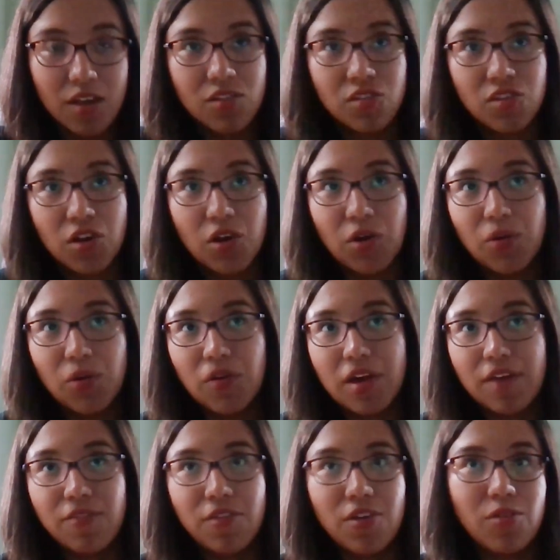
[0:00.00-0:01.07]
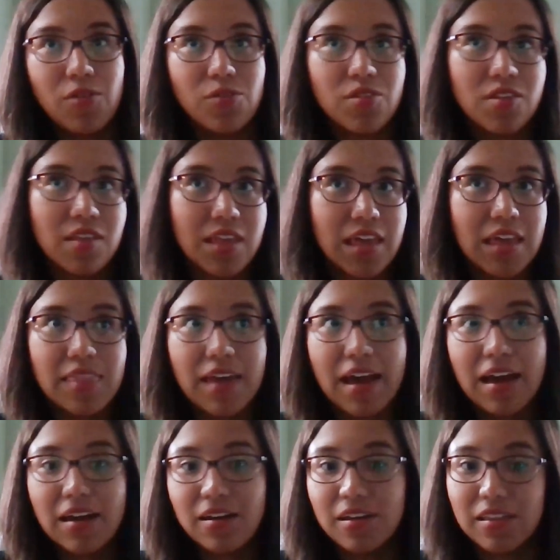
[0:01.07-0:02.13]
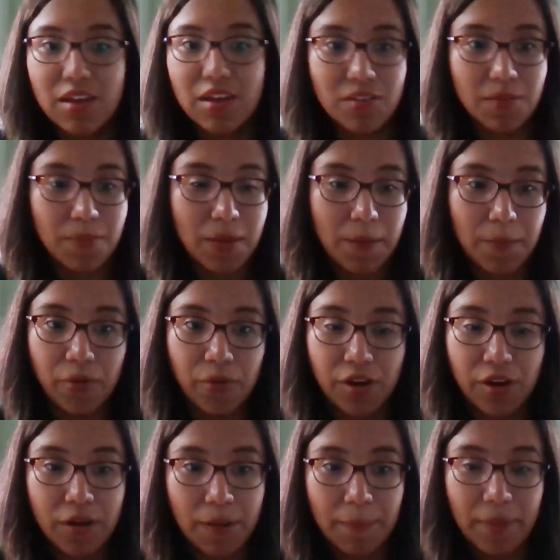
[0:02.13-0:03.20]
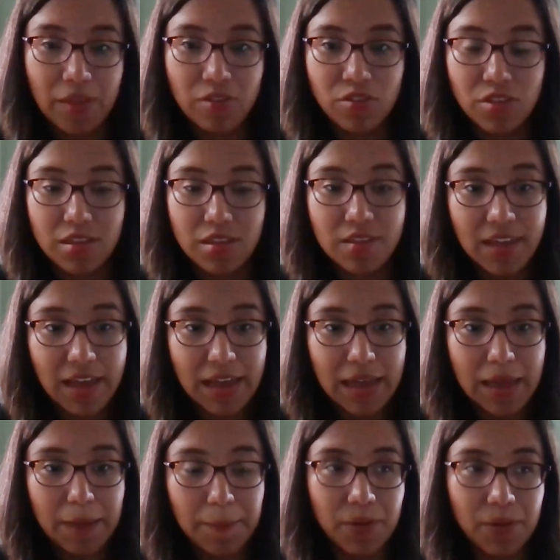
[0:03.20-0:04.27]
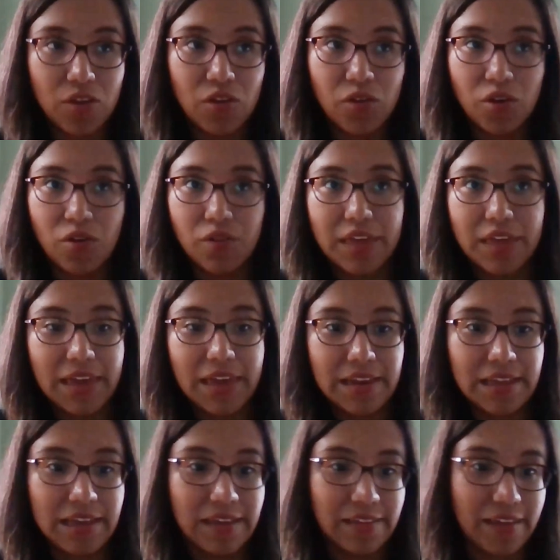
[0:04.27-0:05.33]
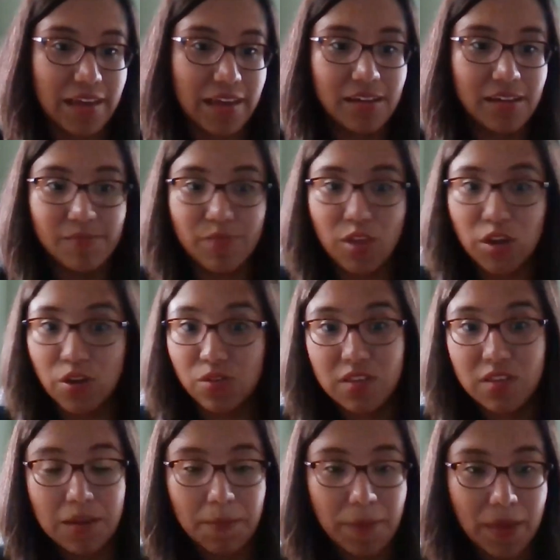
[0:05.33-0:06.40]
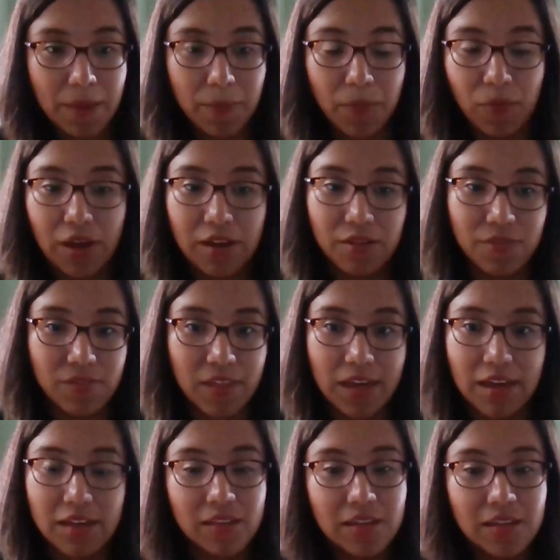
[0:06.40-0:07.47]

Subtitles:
So if you see that 1,000 people are coming to the site, but you're only getting like, 10 people out of that